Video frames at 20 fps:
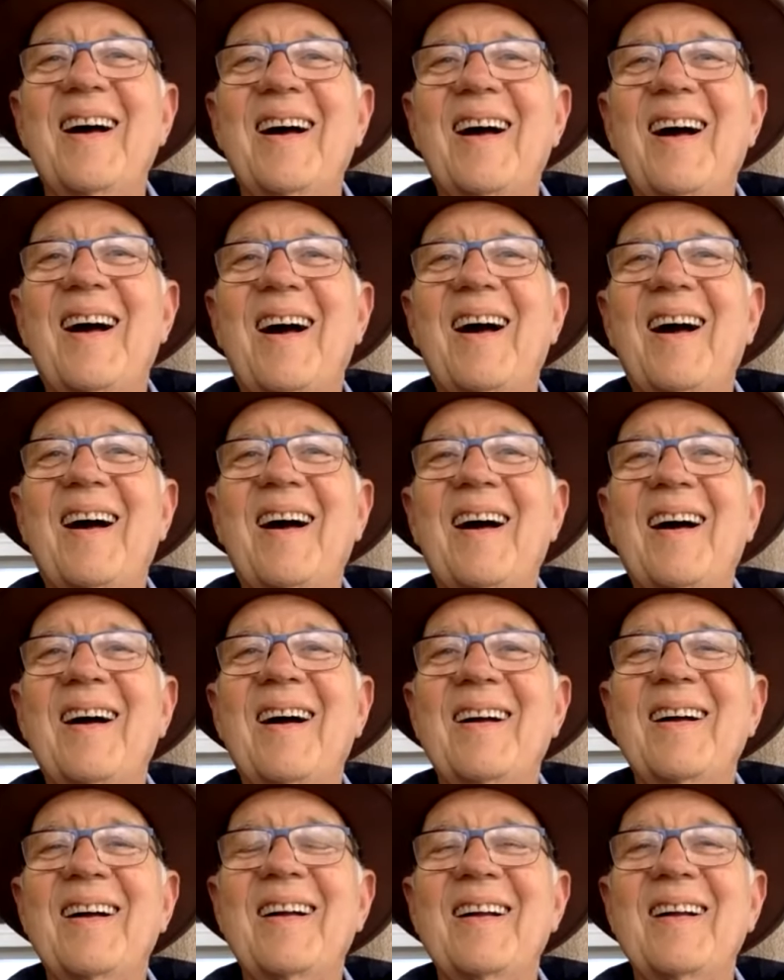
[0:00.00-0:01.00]
that.
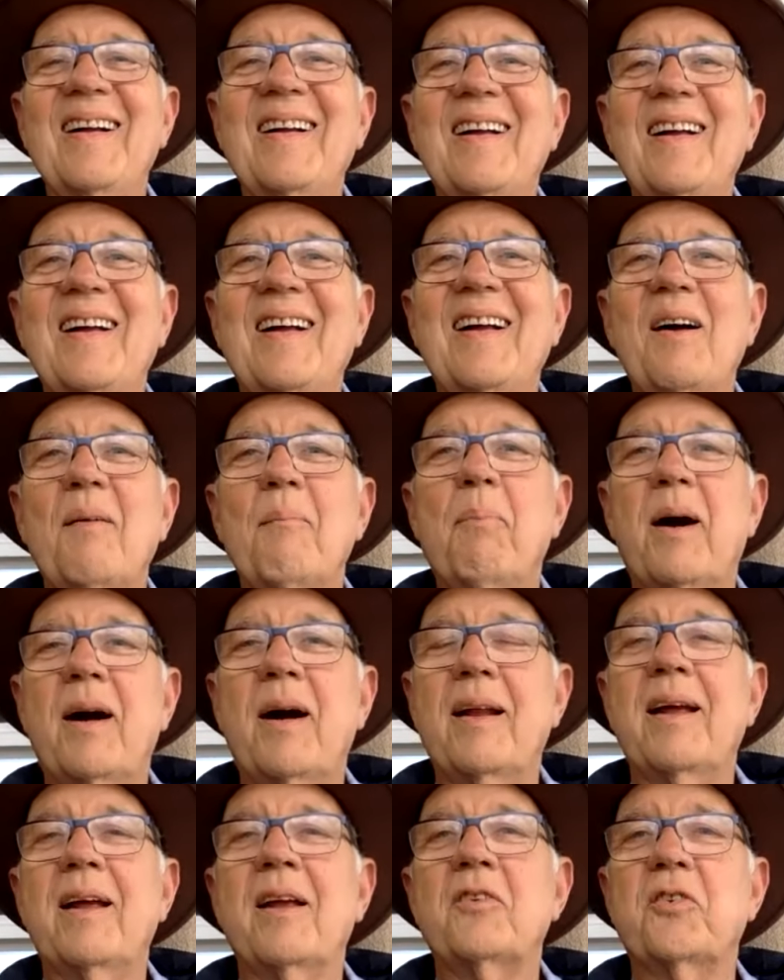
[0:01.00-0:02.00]

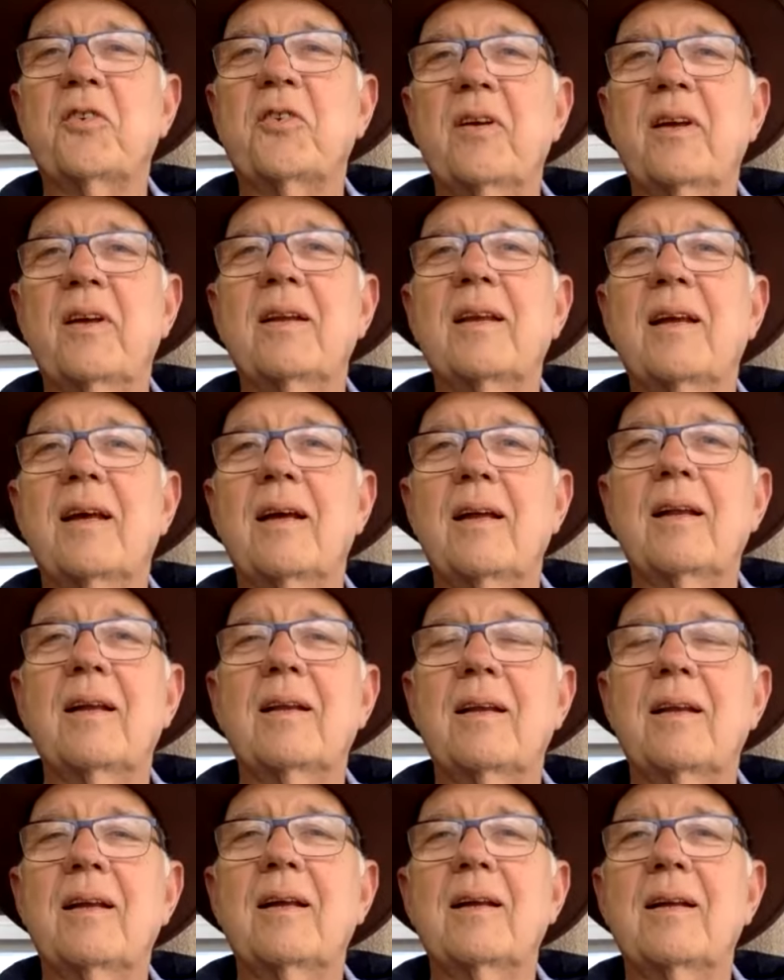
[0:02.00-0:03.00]
but it's
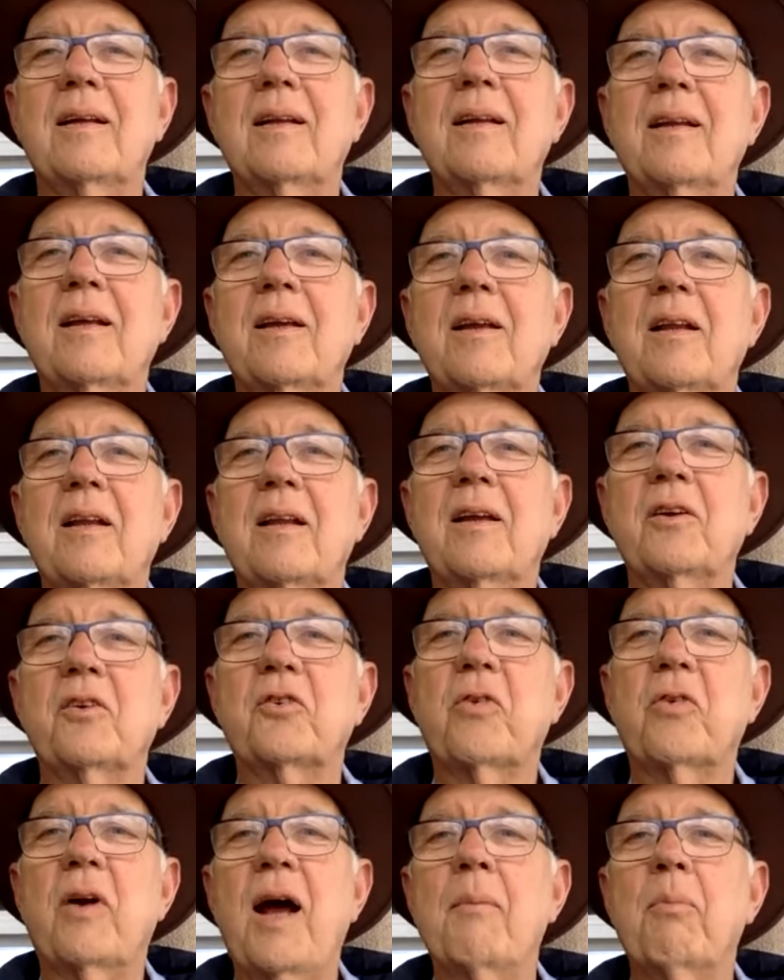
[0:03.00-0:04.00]

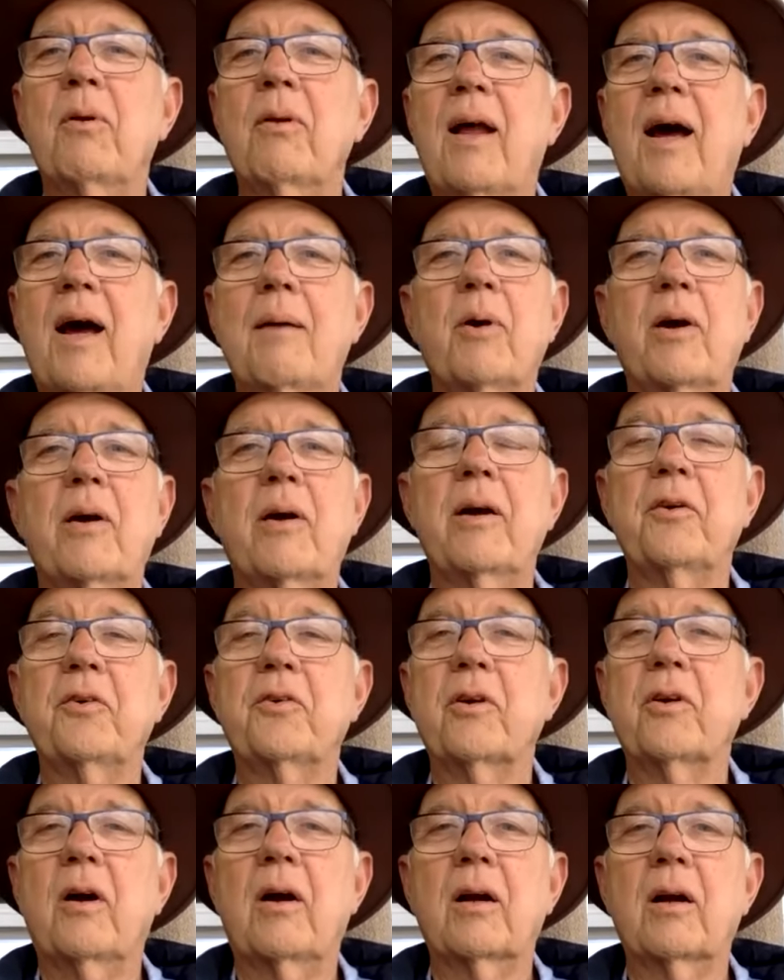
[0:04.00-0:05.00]
these tribal
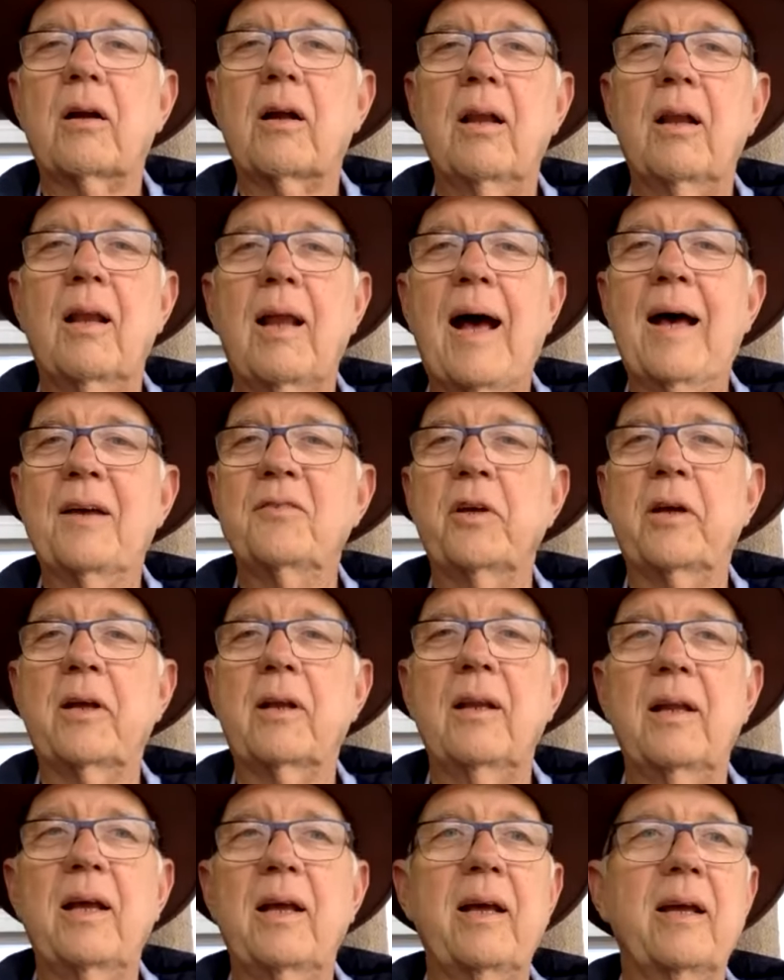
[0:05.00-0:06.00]
libraries are
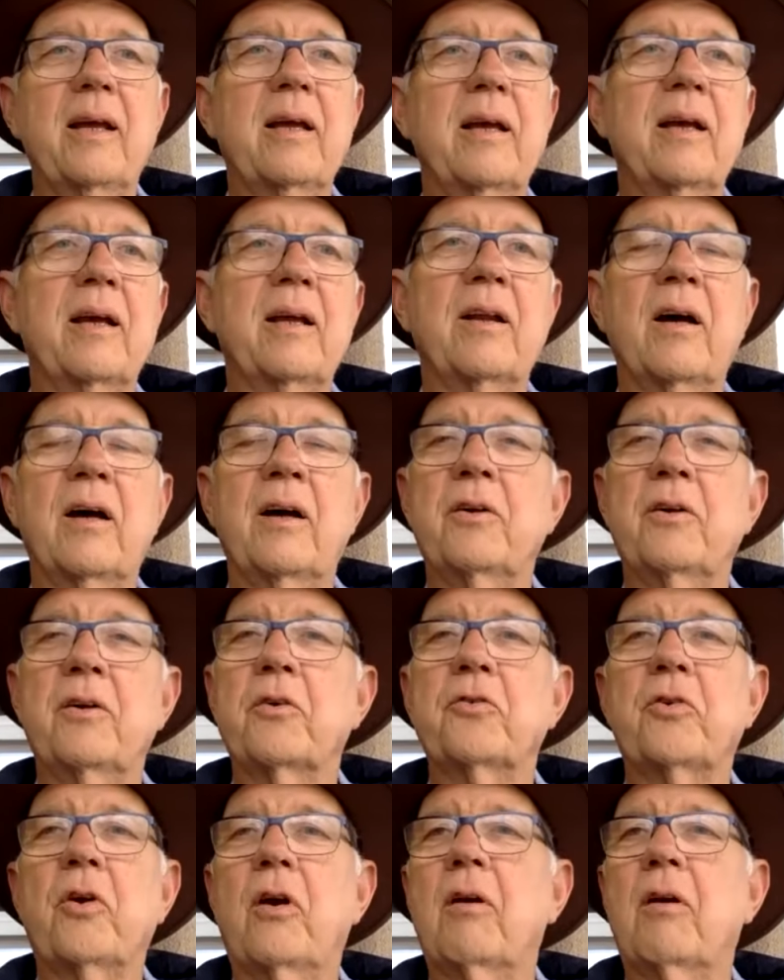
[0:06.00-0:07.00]
classically in
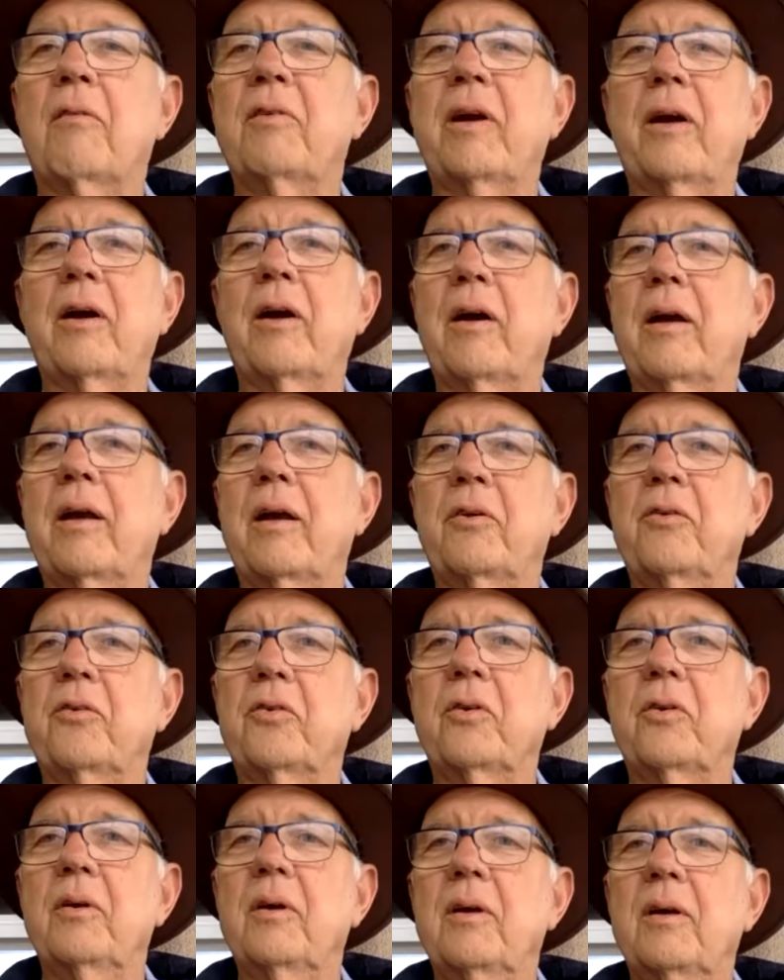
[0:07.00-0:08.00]
underserved
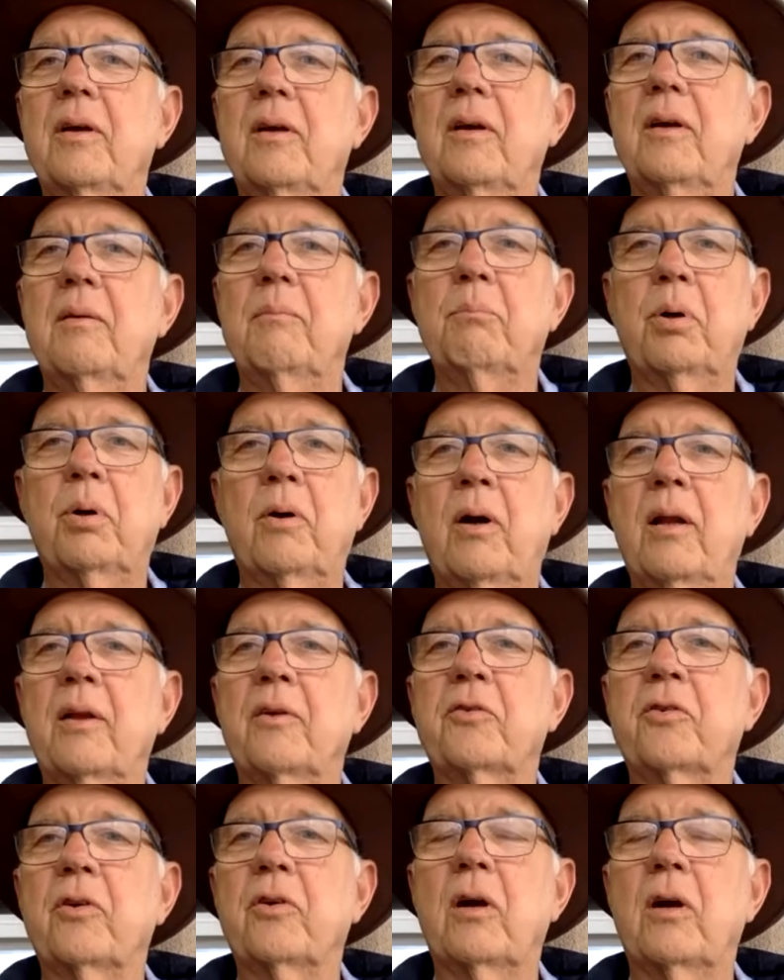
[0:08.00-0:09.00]
areas,
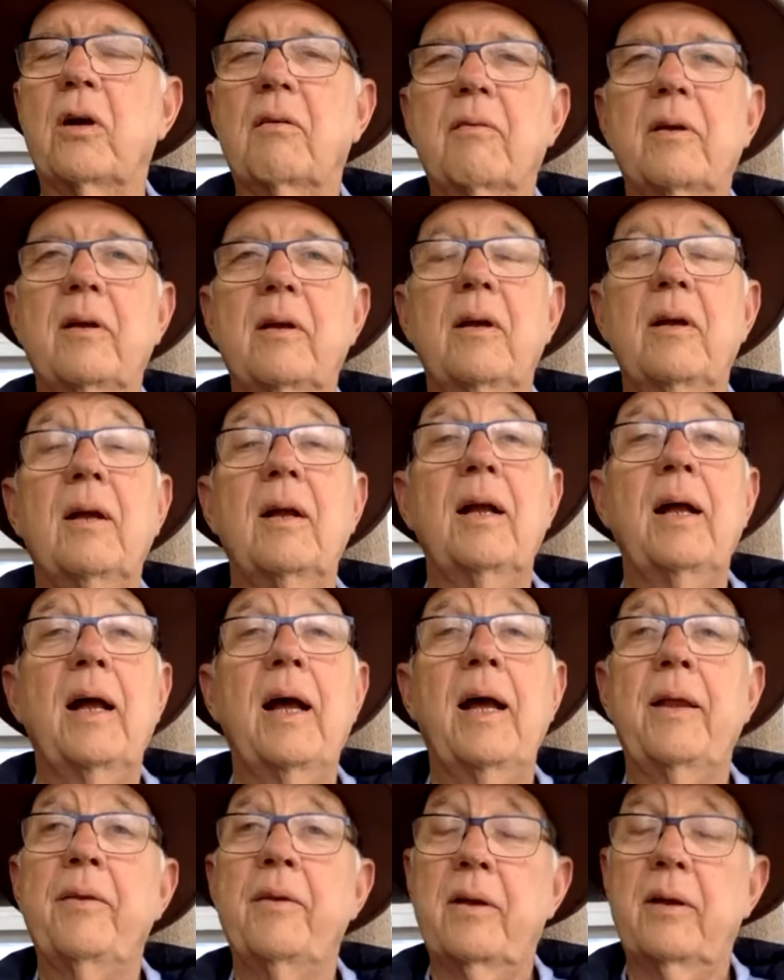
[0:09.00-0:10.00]
poorly served.
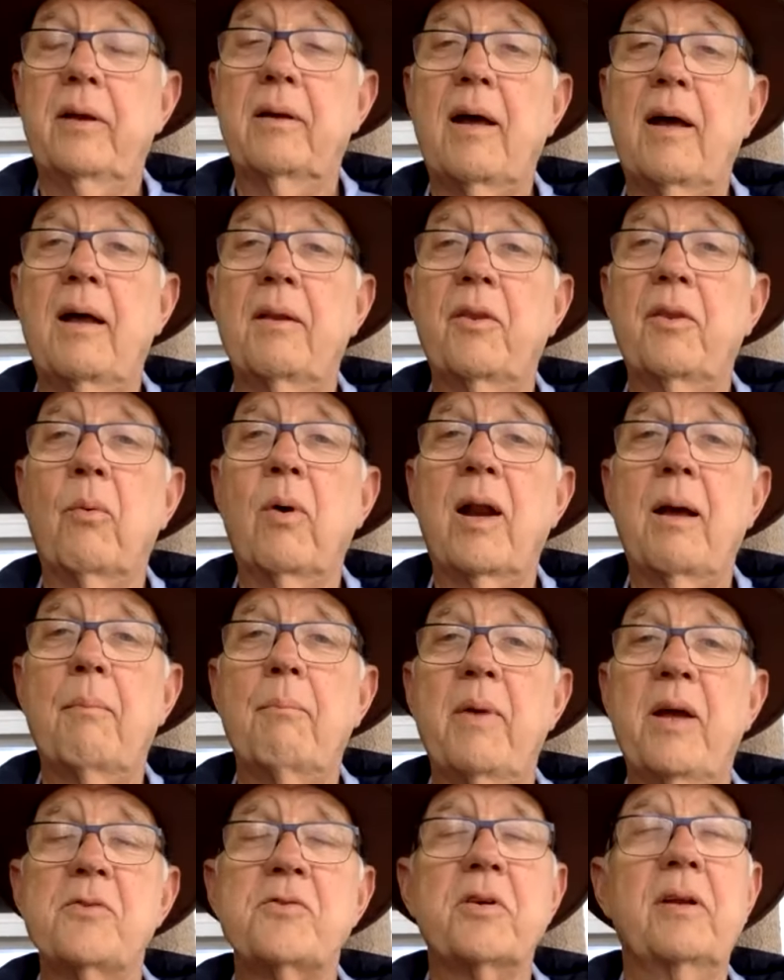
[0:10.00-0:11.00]
And the one I
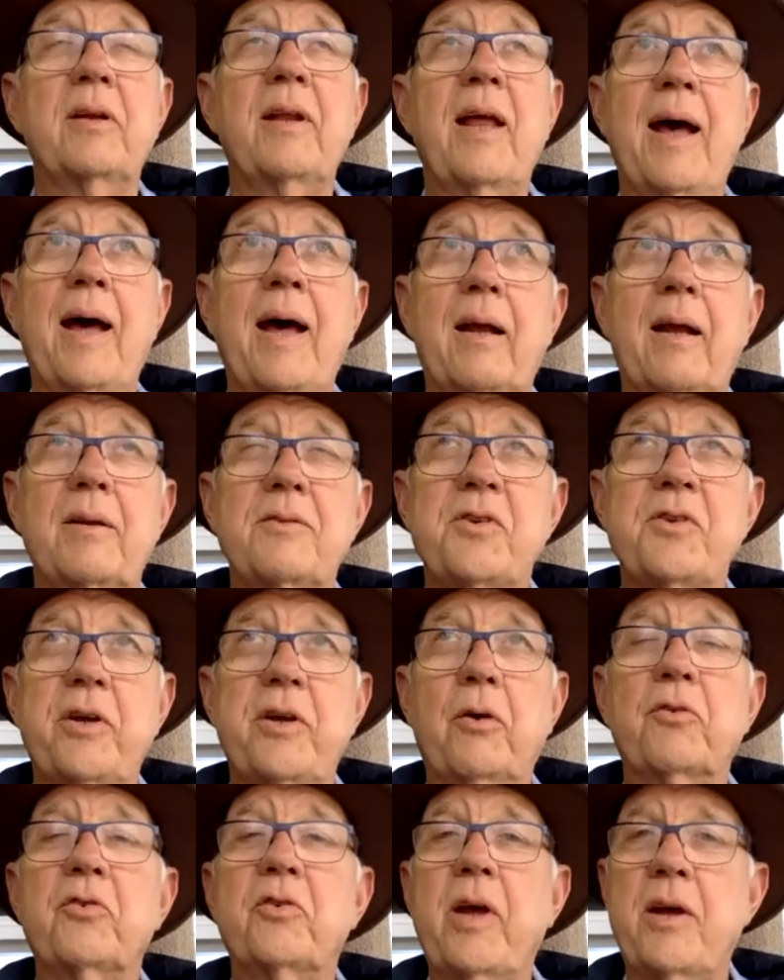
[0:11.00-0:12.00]
mentioned had a
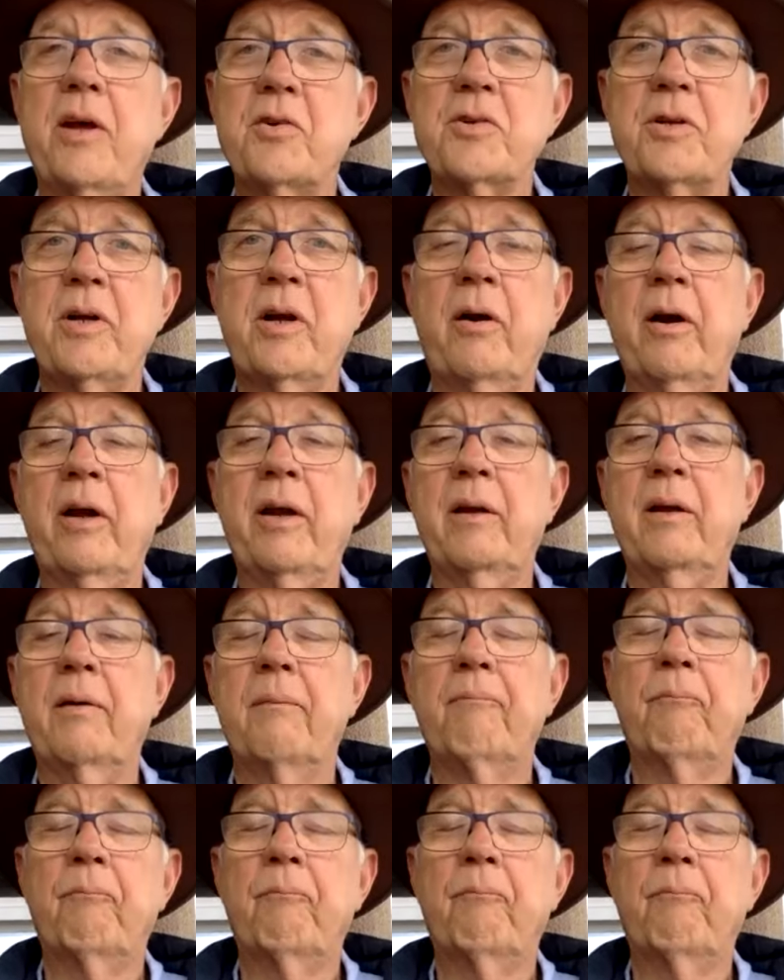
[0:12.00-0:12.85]
geostationary